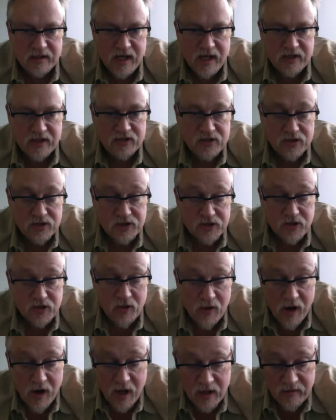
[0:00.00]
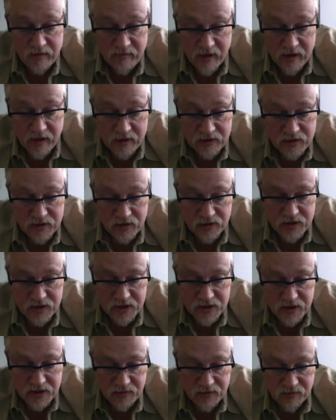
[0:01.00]
So
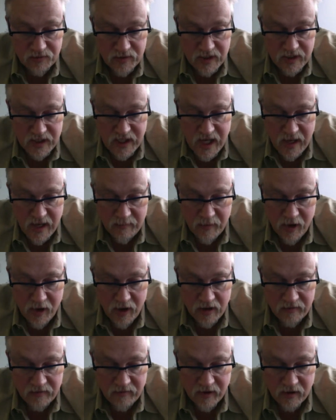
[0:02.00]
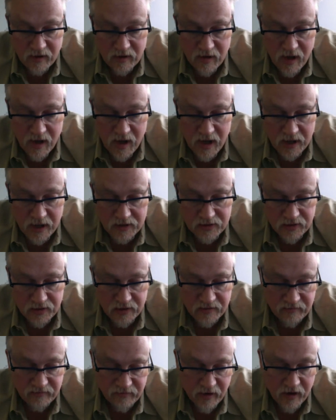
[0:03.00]
just to recap, all of our logs are
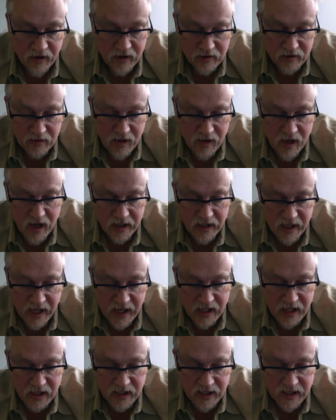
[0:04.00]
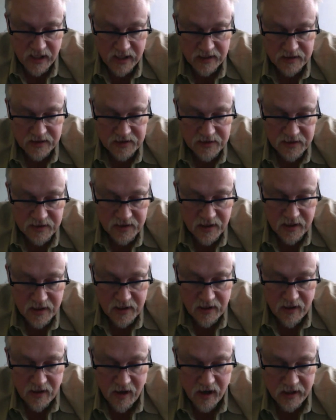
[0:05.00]
in var log analytics
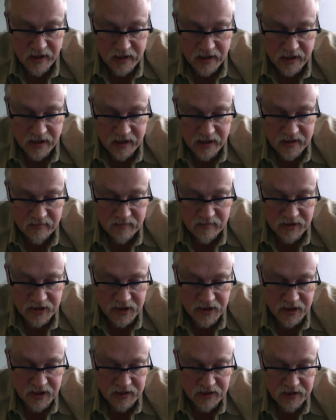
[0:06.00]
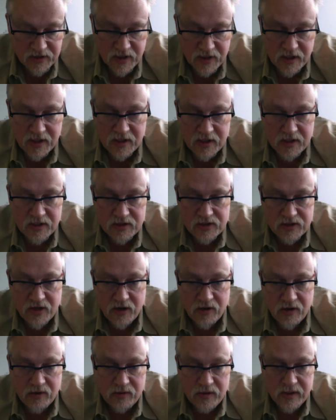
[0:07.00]
on any of the machines.
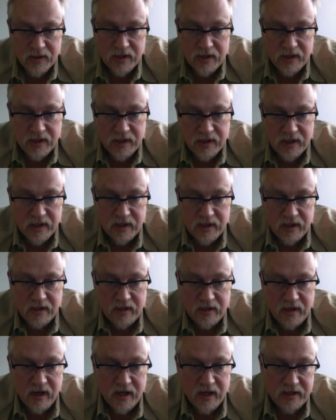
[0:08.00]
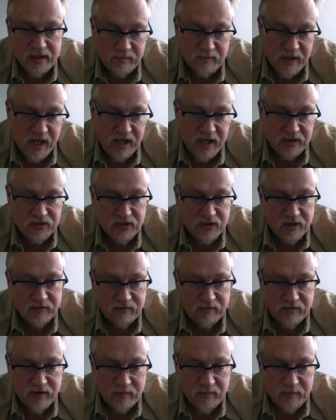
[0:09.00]
So on the BA
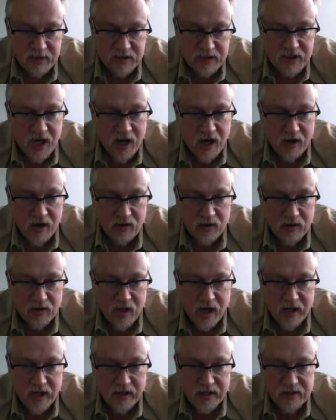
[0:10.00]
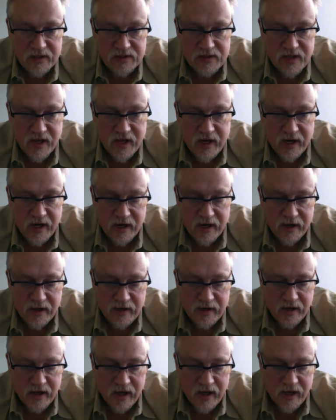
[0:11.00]
server, the Pentaho log is there.
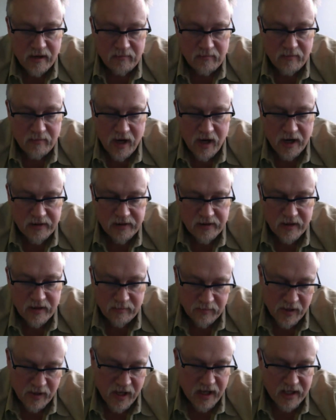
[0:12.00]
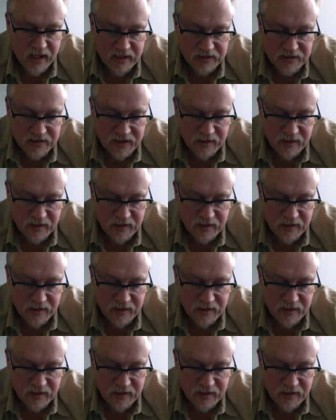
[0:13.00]
On the appliance